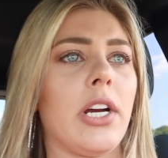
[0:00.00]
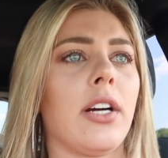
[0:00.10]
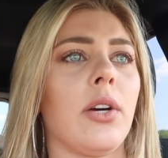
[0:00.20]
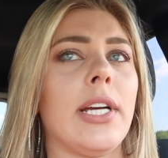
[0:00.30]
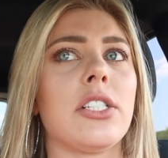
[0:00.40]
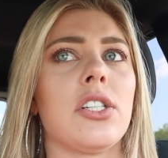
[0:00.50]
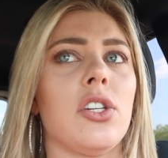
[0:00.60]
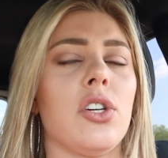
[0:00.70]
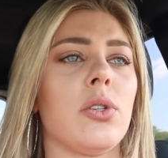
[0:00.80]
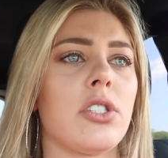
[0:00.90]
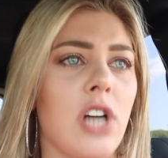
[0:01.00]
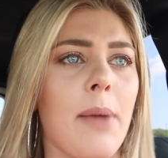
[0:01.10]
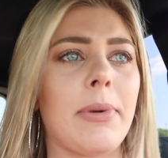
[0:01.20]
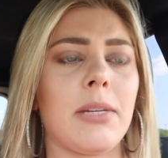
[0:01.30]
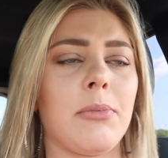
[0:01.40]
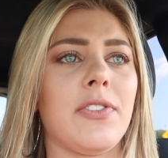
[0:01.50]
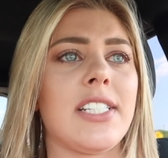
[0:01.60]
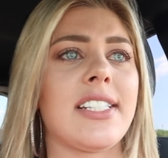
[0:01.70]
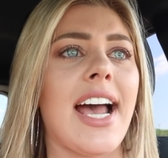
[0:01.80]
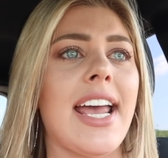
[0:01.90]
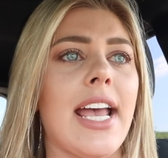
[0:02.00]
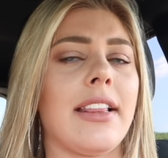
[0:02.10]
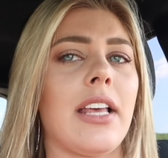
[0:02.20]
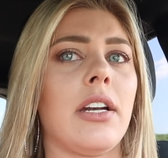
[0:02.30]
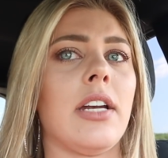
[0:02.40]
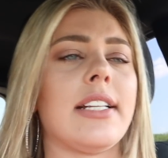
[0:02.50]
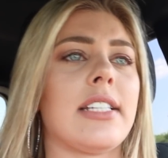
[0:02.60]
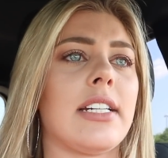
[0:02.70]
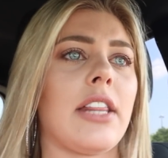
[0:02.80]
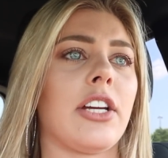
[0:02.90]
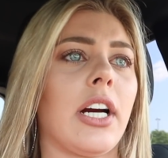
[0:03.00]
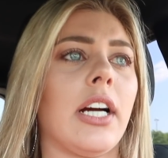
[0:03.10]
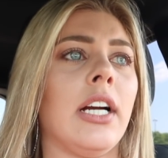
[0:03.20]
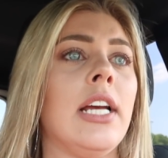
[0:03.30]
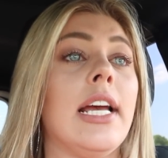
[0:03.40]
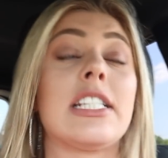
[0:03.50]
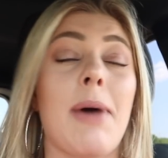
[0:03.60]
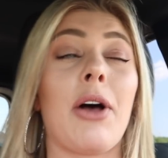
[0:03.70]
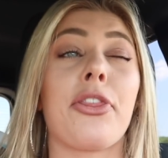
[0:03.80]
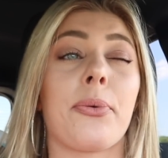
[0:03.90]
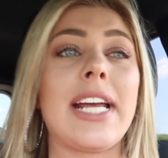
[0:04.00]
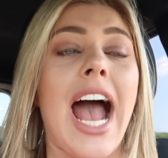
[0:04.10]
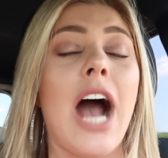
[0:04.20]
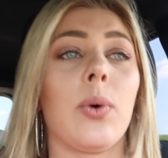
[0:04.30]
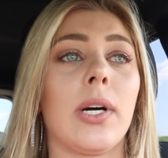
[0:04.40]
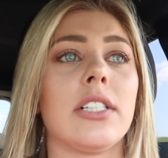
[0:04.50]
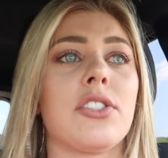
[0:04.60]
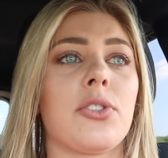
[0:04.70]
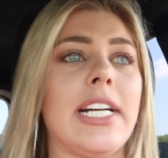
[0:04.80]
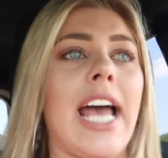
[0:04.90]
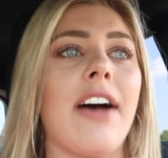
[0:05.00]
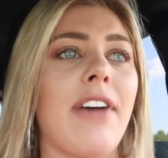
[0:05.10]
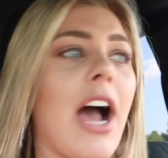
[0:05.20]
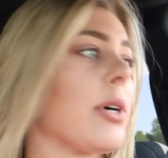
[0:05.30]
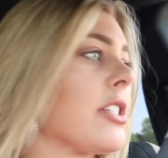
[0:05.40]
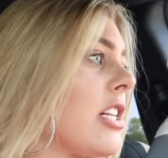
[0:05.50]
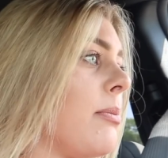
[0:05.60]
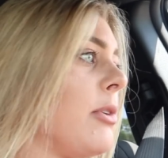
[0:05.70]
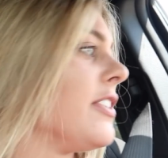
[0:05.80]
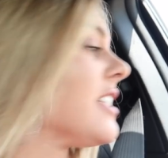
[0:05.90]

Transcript: We are going to stop at the movie site, and then it's another, it's about 3 hours, 3.5 hours to the movie